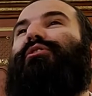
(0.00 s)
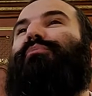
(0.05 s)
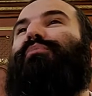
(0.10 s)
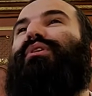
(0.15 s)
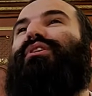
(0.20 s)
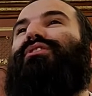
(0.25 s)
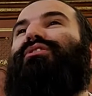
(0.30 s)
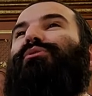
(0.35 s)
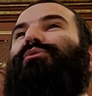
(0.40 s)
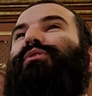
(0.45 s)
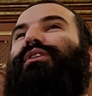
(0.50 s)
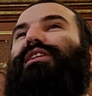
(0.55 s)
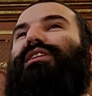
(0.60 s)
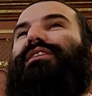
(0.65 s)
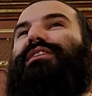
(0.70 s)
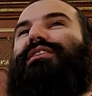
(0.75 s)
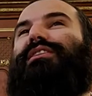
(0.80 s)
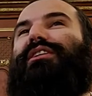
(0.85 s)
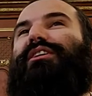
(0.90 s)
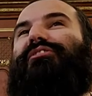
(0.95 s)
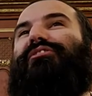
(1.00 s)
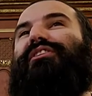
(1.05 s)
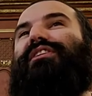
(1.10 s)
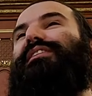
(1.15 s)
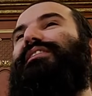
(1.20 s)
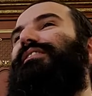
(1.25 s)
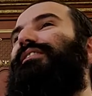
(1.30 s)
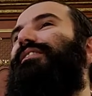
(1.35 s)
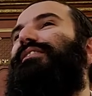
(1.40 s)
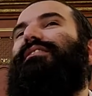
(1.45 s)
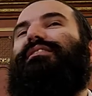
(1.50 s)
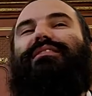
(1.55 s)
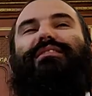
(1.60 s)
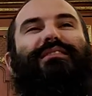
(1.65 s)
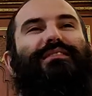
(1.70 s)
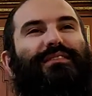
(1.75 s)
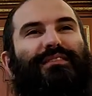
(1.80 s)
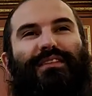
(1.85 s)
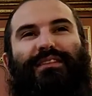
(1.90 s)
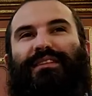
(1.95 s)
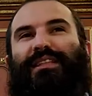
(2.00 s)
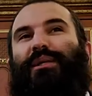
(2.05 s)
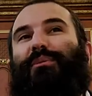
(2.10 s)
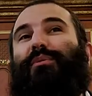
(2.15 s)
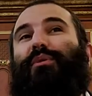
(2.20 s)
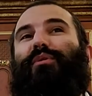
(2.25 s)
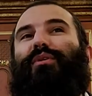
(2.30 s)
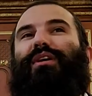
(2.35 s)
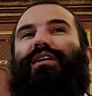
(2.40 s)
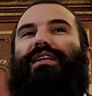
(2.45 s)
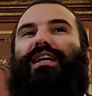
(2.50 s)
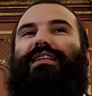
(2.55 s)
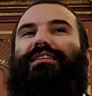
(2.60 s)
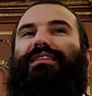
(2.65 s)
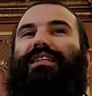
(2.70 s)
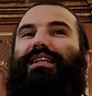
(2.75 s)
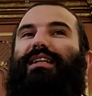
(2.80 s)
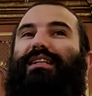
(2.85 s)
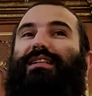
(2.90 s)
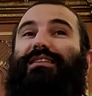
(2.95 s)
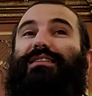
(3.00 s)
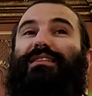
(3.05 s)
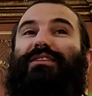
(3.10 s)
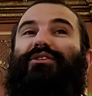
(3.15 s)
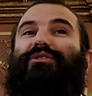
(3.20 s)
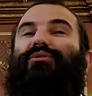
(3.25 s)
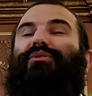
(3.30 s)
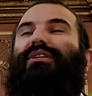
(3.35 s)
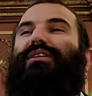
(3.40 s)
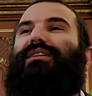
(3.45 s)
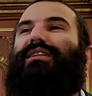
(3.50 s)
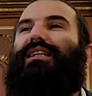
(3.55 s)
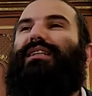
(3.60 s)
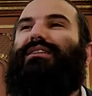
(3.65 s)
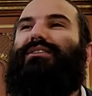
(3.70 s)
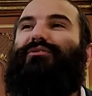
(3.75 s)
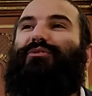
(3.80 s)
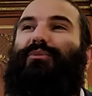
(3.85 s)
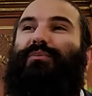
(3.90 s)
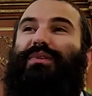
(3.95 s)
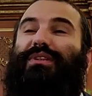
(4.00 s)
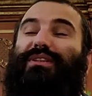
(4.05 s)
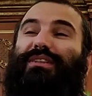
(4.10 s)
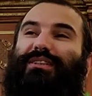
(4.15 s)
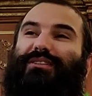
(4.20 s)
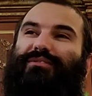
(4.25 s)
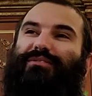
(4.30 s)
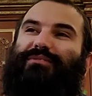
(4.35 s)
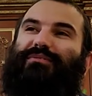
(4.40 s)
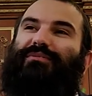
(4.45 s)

a person wouldn't deserve it. This neighbor would have not said anything. He would have not even been there.